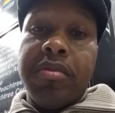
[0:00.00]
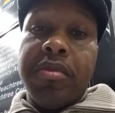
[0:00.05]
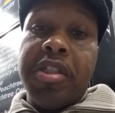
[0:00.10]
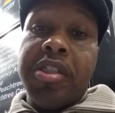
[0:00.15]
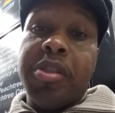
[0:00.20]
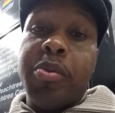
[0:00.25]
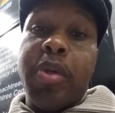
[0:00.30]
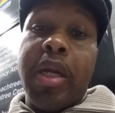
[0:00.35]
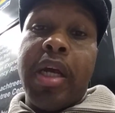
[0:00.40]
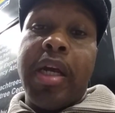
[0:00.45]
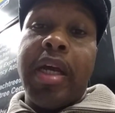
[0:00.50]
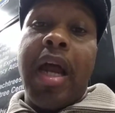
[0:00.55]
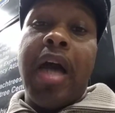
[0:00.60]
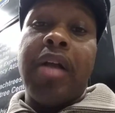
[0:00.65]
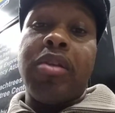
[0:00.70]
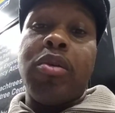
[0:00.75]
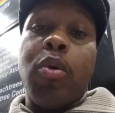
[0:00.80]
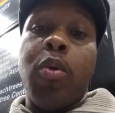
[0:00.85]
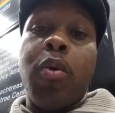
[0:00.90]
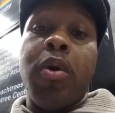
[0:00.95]
It's when I get
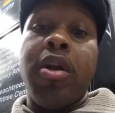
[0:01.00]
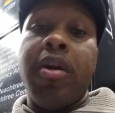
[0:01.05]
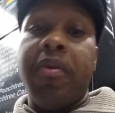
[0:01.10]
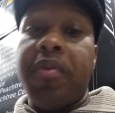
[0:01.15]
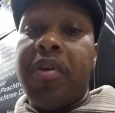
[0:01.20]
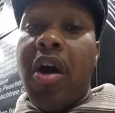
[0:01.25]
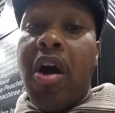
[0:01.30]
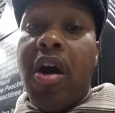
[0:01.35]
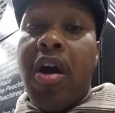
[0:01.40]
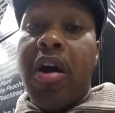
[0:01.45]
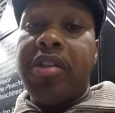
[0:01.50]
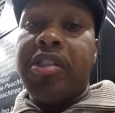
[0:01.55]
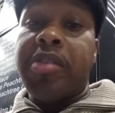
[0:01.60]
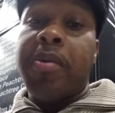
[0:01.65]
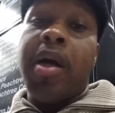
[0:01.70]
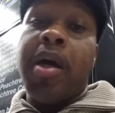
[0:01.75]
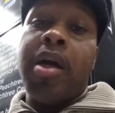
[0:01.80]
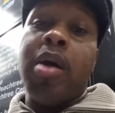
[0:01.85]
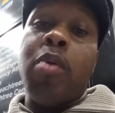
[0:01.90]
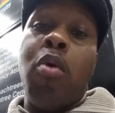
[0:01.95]
out the will of God
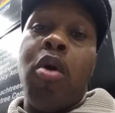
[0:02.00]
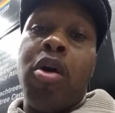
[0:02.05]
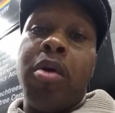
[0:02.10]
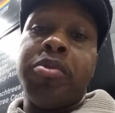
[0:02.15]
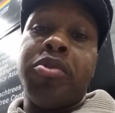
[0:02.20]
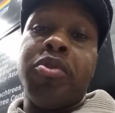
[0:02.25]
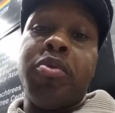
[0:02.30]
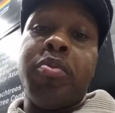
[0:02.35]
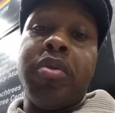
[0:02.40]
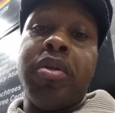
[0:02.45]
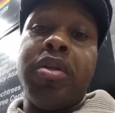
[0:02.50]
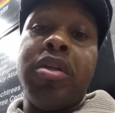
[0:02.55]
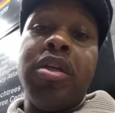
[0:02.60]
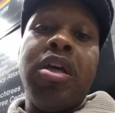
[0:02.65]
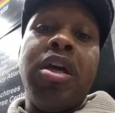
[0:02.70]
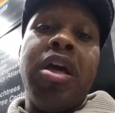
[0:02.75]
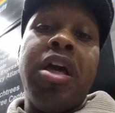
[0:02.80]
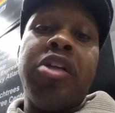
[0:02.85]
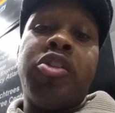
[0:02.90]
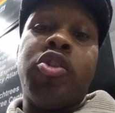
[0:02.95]
so I can walk up to me
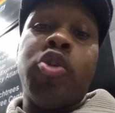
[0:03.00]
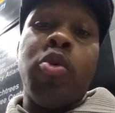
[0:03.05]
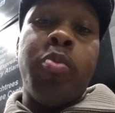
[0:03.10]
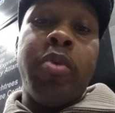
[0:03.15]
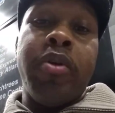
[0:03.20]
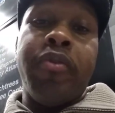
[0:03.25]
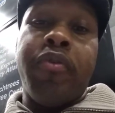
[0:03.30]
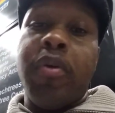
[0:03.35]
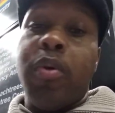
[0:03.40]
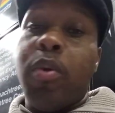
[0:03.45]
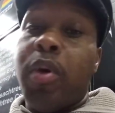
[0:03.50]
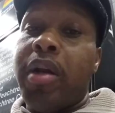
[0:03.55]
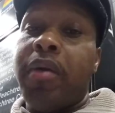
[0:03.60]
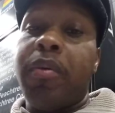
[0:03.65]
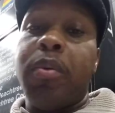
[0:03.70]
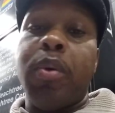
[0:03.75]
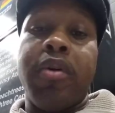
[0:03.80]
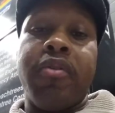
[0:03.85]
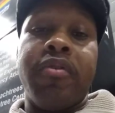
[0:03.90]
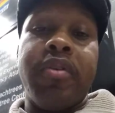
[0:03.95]
and shoot me for
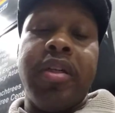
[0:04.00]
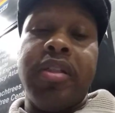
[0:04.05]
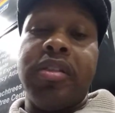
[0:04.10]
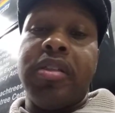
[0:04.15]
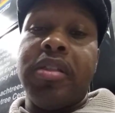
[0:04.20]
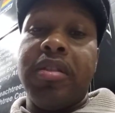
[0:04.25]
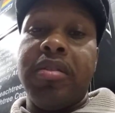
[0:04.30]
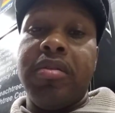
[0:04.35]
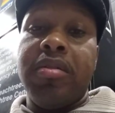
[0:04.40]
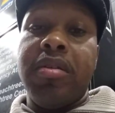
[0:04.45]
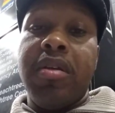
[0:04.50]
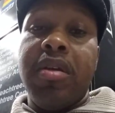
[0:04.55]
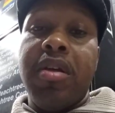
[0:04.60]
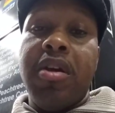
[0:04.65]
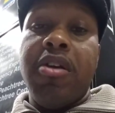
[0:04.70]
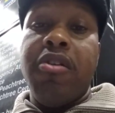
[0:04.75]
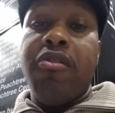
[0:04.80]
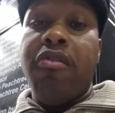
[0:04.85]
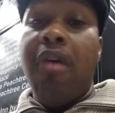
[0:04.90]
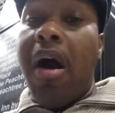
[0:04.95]
what reason,
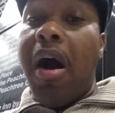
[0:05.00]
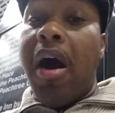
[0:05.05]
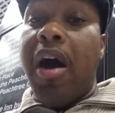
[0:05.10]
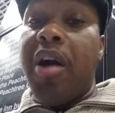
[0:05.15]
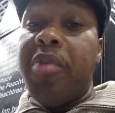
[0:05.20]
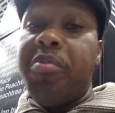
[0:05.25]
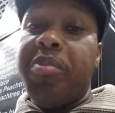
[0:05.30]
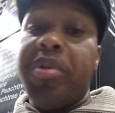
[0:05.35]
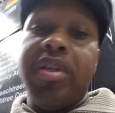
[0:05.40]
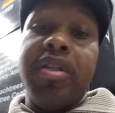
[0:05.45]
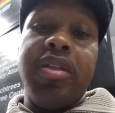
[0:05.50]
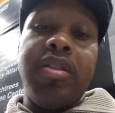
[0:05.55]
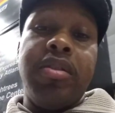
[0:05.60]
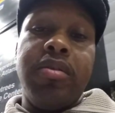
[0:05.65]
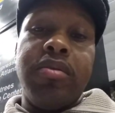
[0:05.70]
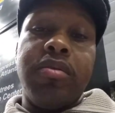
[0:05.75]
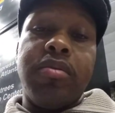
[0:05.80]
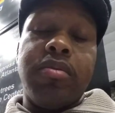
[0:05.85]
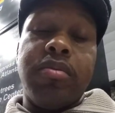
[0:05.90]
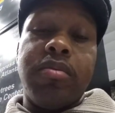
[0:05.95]
rob me,
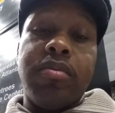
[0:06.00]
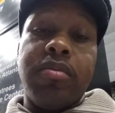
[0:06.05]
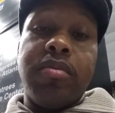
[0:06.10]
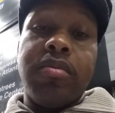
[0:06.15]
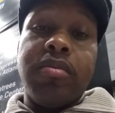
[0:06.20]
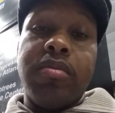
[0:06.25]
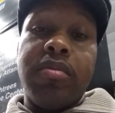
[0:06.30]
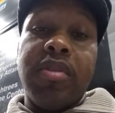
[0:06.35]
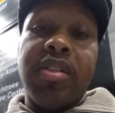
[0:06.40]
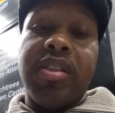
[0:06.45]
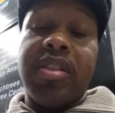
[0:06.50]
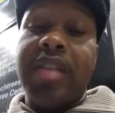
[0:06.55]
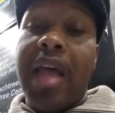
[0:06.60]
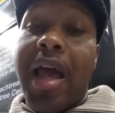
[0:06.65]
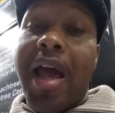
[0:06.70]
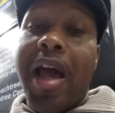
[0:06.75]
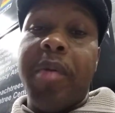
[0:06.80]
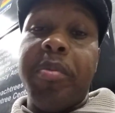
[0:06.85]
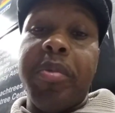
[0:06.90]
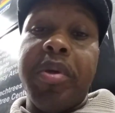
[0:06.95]

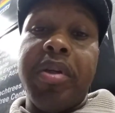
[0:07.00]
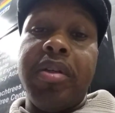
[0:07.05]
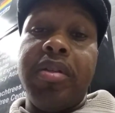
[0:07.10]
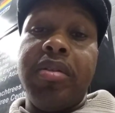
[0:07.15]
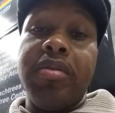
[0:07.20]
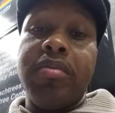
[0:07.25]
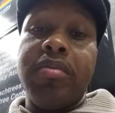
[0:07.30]
stab me,